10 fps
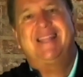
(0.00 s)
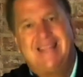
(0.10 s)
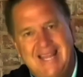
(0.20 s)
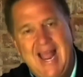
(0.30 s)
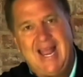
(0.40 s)

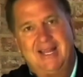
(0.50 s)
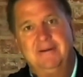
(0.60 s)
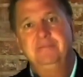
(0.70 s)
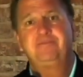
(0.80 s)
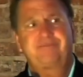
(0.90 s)
thing
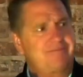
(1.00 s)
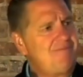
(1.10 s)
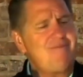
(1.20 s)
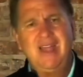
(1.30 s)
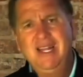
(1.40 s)

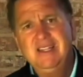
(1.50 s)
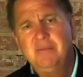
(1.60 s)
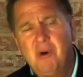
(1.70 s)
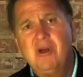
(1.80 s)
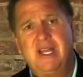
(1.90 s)
in the
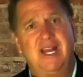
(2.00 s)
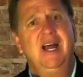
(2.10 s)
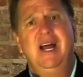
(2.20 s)
market.